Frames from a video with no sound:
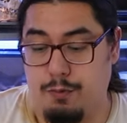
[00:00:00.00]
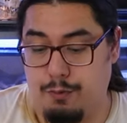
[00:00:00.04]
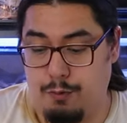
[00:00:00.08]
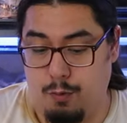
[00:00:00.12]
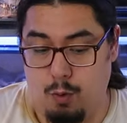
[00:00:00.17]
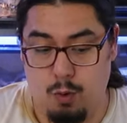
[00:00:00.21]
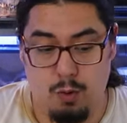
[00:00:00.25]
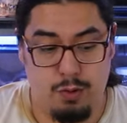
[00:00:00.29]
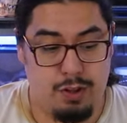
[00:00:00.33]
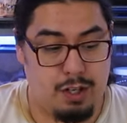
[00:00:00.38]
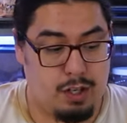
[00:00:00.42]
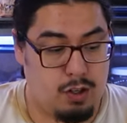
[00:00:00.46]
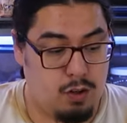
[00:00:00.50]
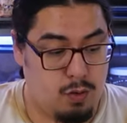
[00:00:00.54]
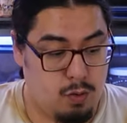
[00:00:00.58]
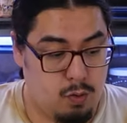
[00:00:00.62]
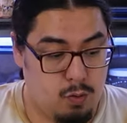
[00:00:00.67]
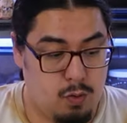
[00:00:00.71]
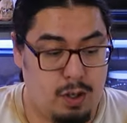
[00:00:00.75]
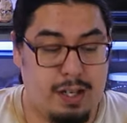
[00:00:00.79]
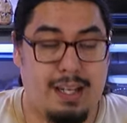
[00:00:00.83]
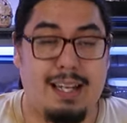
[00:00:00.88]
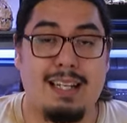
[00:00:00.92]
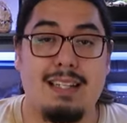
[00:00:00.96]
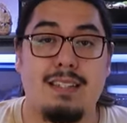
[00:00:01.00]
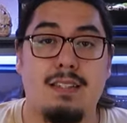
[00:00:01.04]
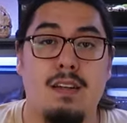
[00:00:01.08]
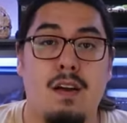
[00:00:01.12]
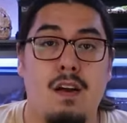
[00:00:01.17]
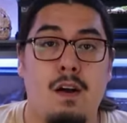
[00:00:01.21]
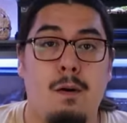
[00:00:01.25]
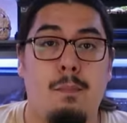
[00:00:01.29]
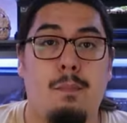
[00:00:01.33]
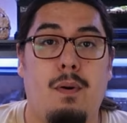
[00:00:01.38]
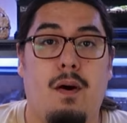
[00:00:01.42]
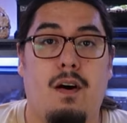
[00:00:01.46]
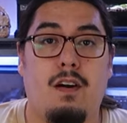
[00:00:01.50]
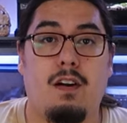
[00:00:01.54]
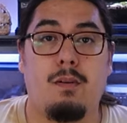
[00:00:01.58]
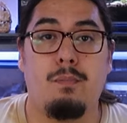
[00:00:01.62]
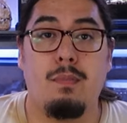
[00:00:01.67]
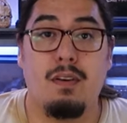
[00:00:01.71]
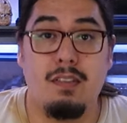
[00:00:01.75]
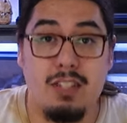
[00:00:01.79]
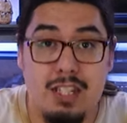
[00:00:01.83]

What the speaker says: for the cricket bottom